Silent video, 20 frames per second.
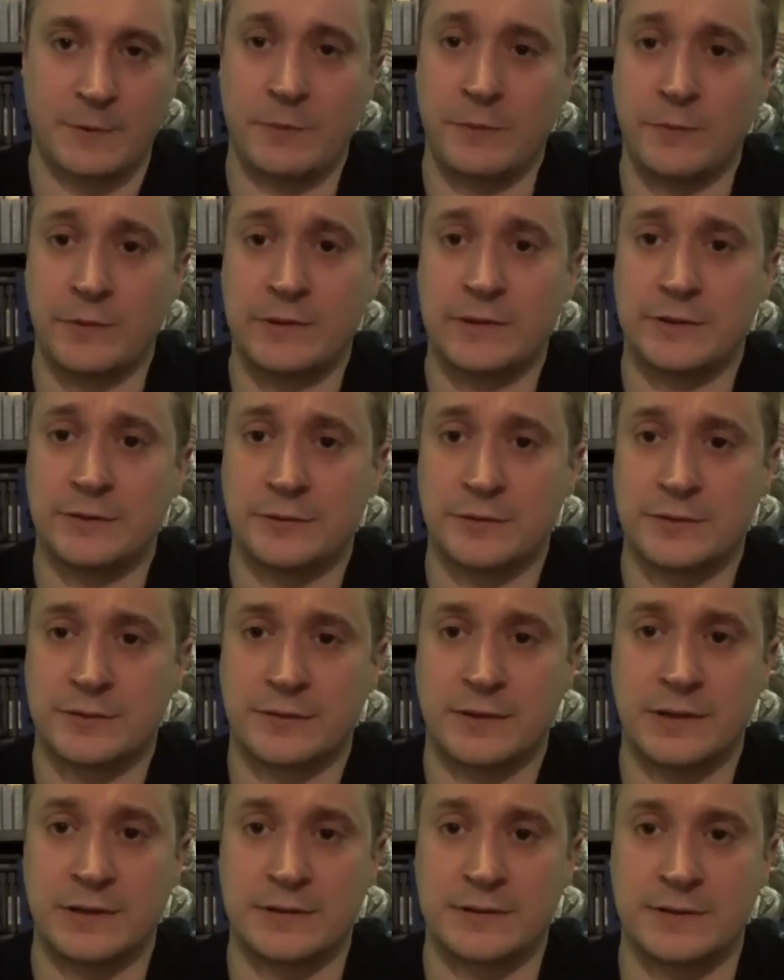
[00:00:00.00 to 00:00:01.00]
we went to Toys
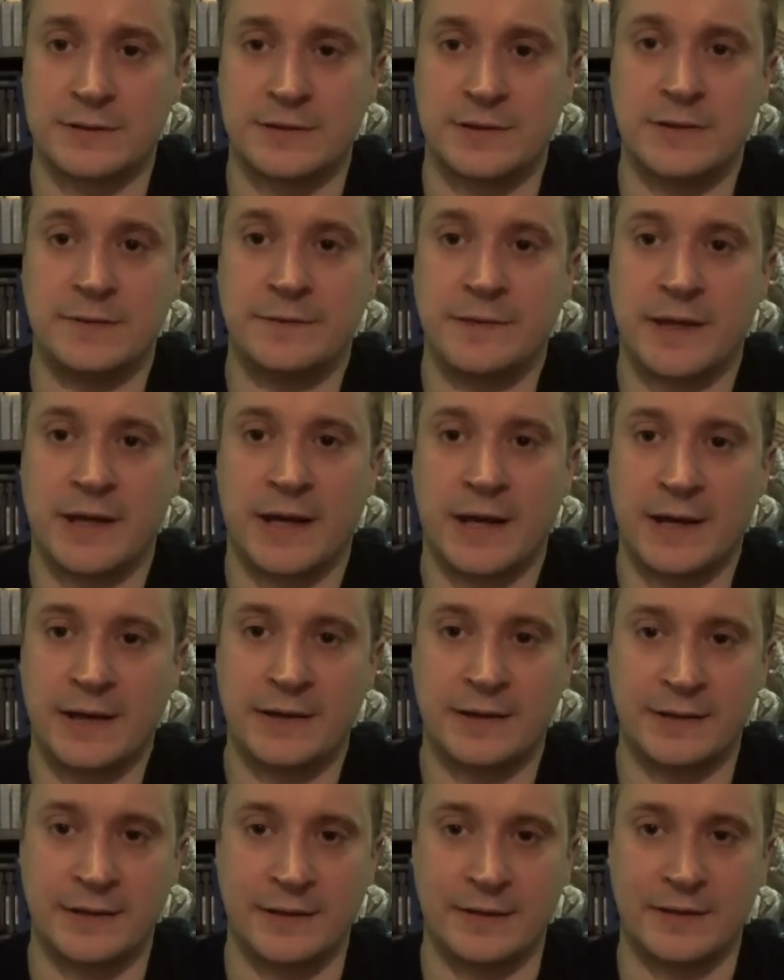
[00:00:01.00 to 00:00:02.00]
R Us to see if they
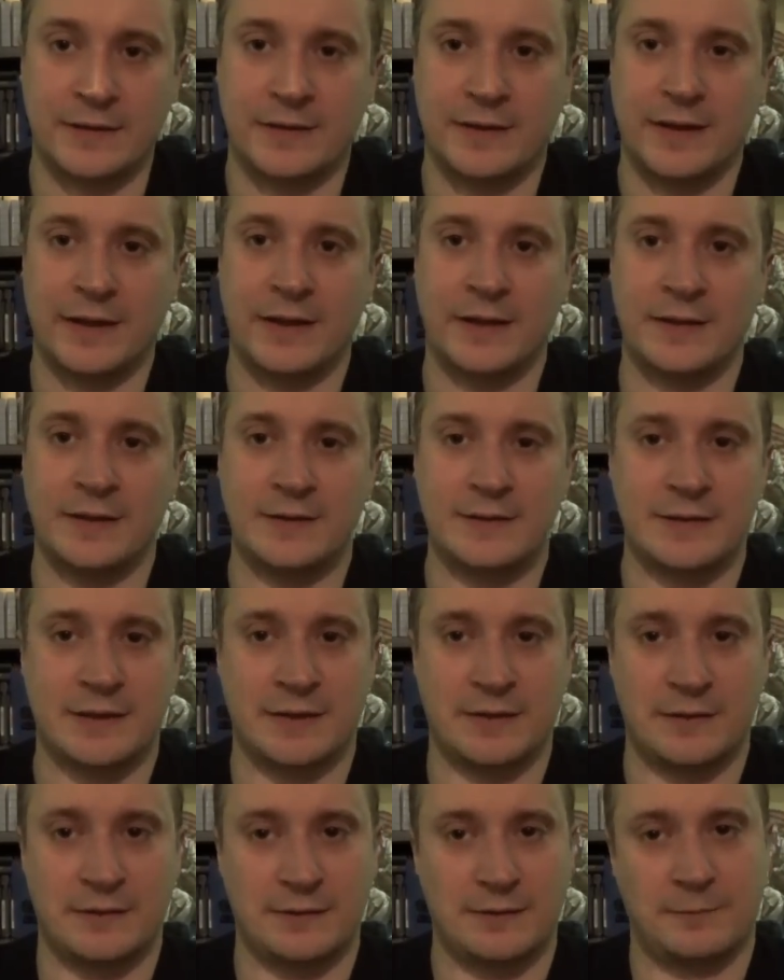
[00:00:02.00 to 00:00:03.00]
had any, and they
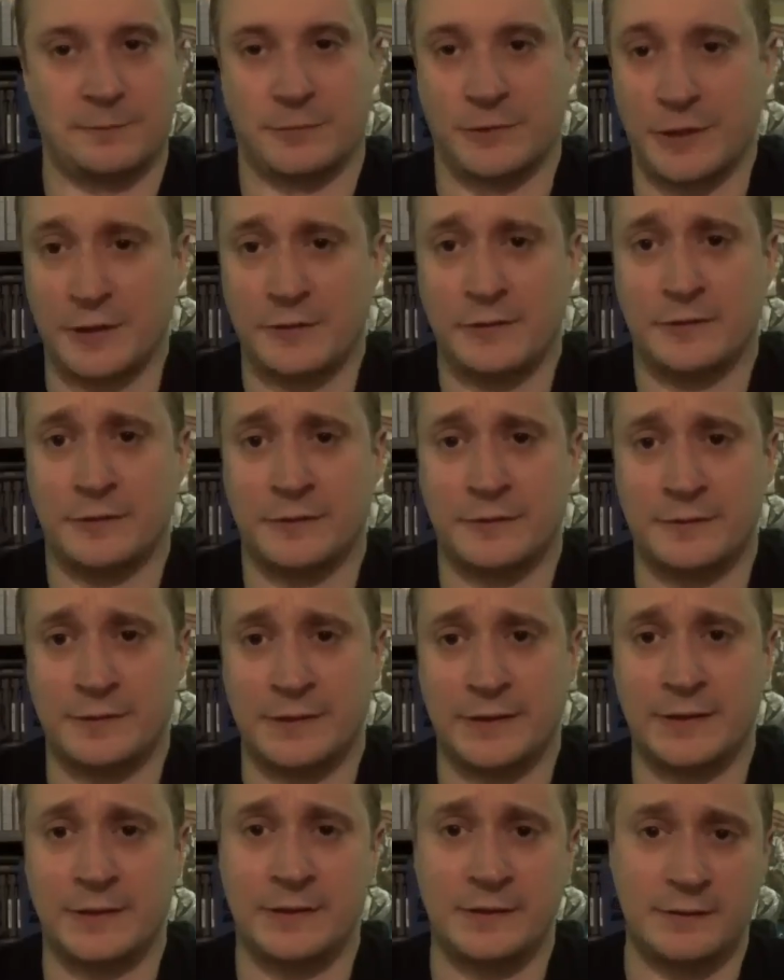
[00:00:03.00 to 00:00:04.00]
said, pre-order
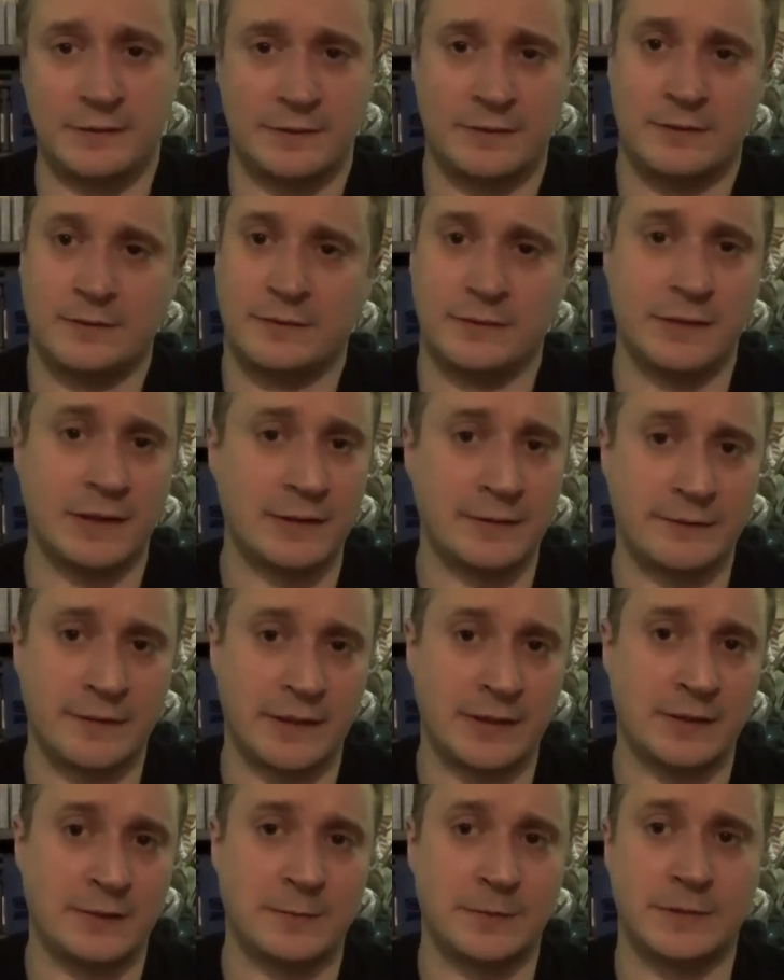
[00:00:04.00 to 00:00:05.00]
only, none
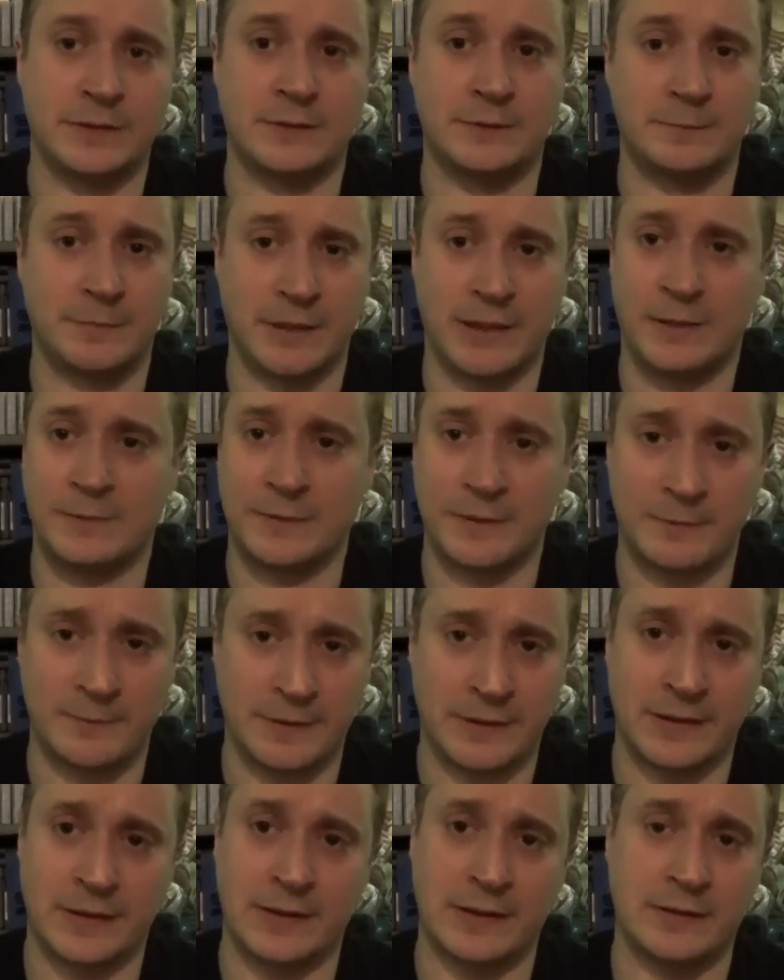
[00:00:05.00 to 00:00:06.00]
available, blah, blah,
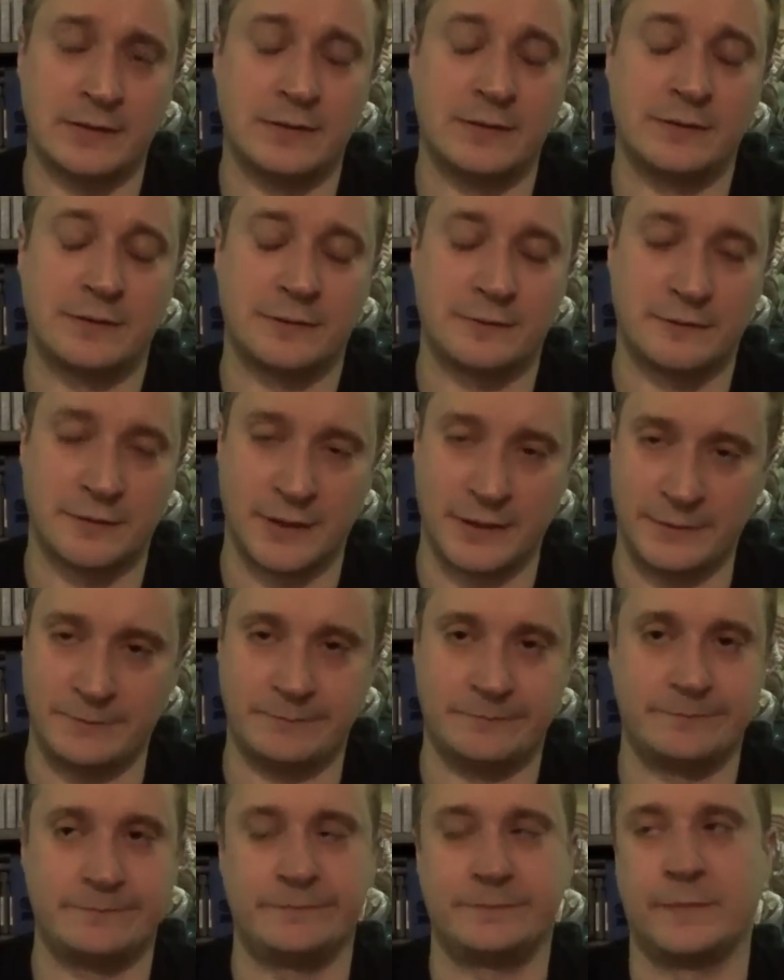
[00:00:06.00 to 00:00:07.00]
blah, great.